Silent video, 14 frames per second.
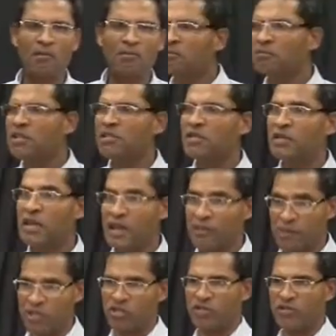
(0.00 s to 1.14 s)
These are
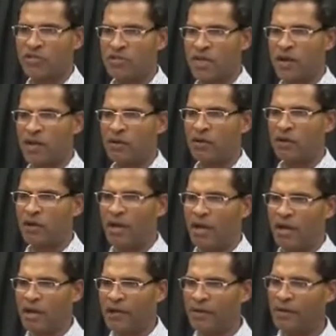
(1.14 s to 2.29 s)
dimensions now.
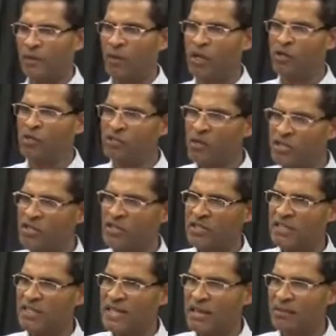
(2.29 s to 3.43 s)
And when you measure
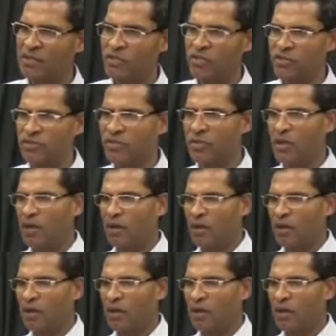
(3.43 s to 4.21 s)
these dimensions,